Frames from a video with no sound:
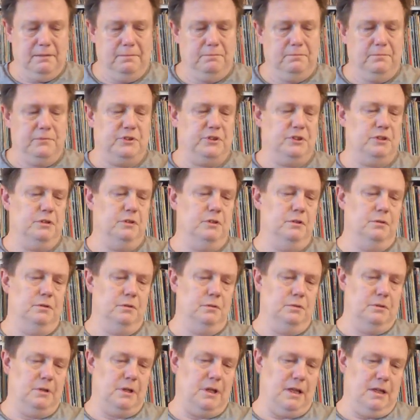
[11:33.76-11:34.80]

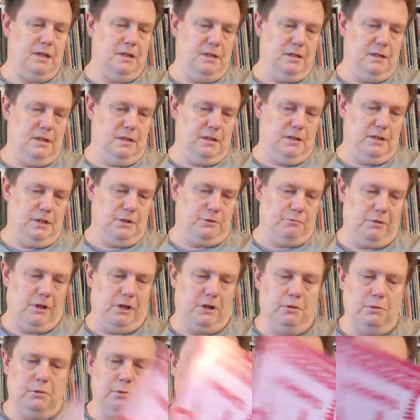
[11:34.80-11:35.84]
So this
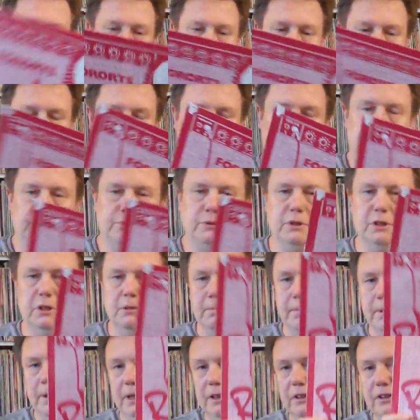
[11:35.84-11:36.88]
record was one I
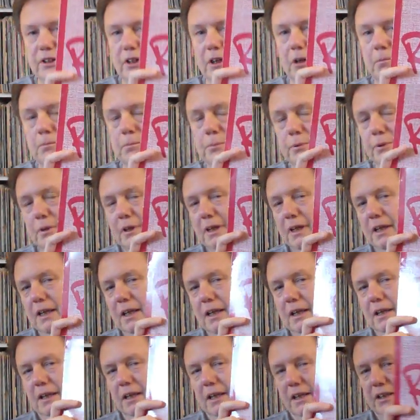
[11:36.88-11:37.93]
picked up
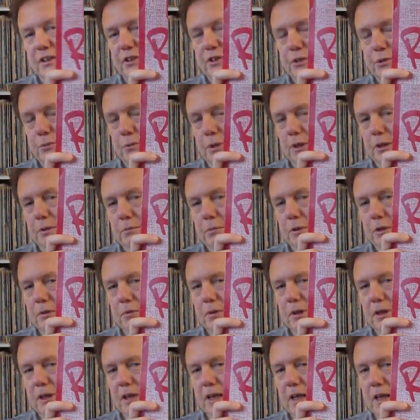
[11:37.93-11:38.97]
in Sweden when I
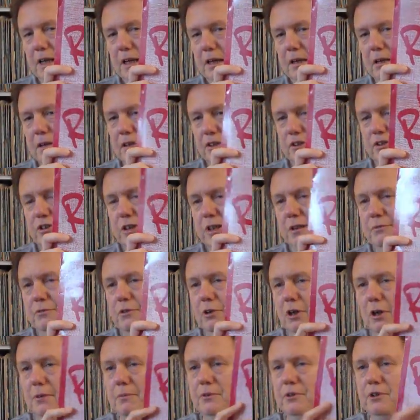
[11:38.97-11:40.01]
went there, at the same
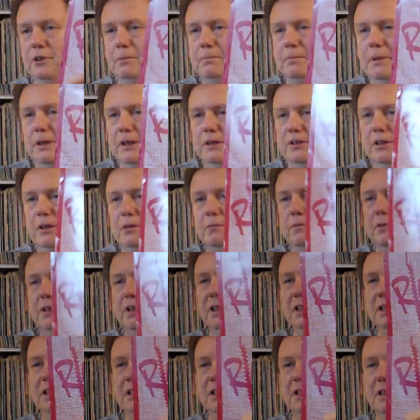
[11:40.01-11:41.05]
time as I picked up
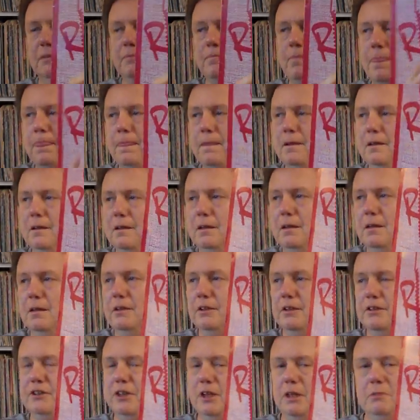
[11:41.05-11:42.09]
the
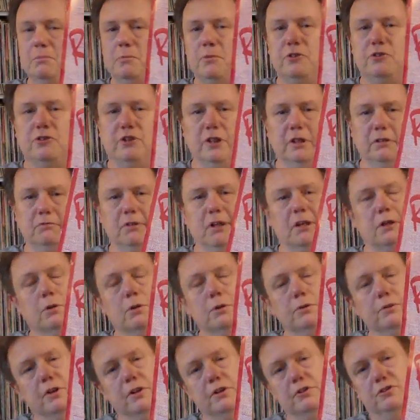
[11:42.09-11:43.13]
Tin Machine
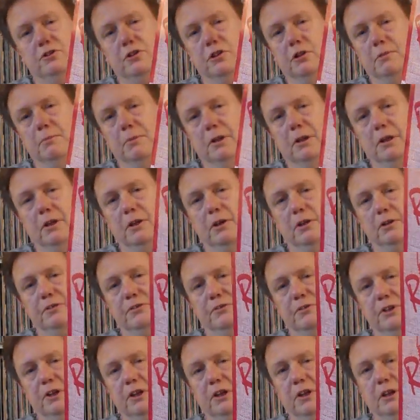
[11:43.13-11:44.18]
record that I showed in my last
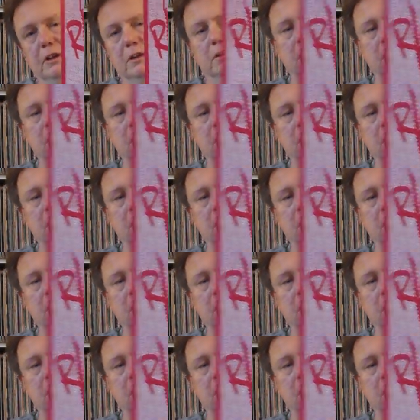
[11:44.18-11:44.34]
video.